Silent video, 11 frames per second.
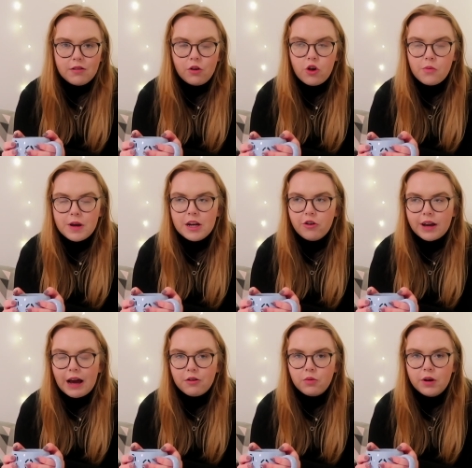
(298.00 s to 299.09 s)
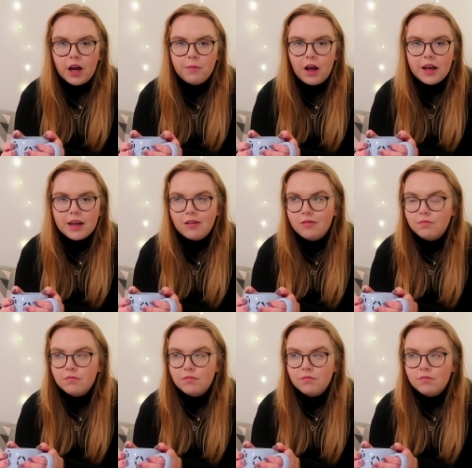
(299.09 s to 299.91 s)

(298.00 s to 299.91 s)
social media accounts when I'm like